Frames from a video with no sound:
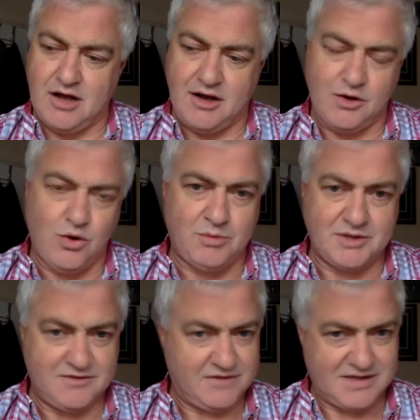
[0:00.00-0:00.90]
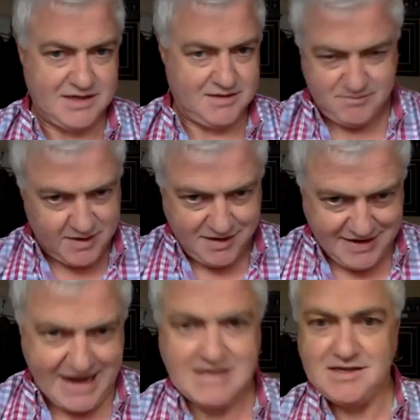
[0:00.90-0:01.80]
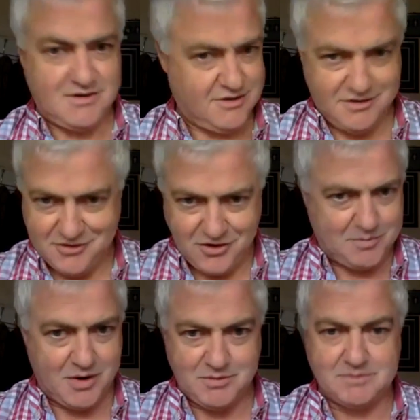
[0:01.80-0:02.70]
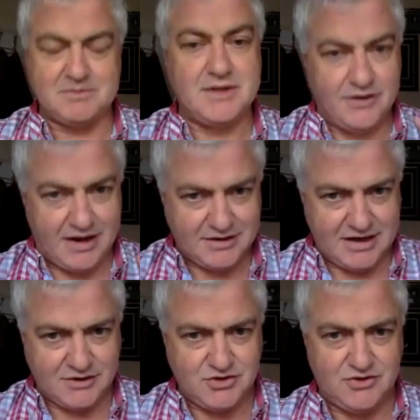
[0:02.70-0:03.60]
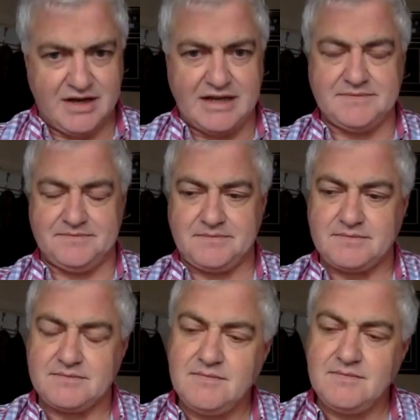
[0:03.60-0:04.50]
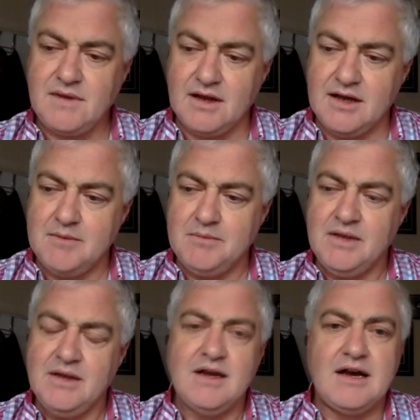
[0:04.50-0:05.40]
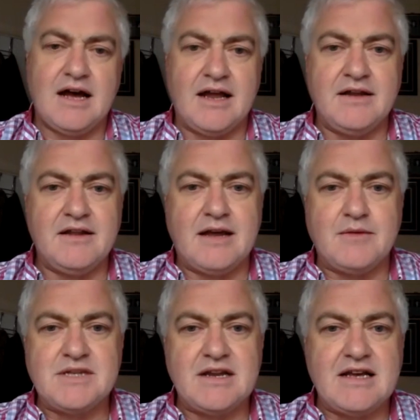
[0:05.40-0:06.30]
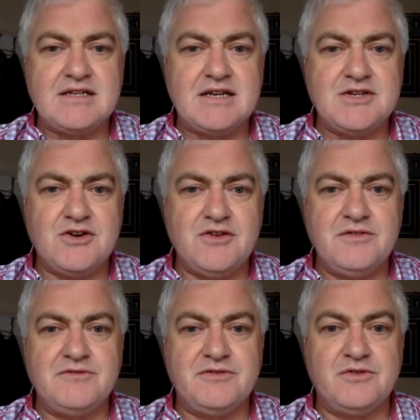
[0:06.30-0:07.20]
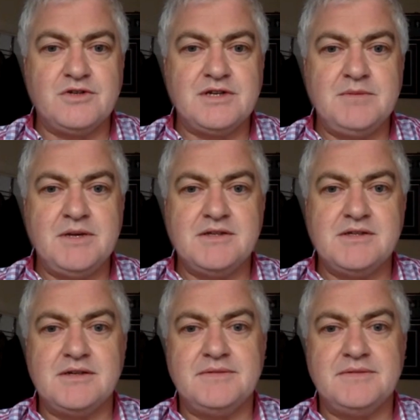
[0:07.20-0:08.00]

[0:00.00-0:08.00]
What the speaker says: cooperative, I said yes, not a problem, you know, I'll do that. And that was the last I saw of them for 14 months.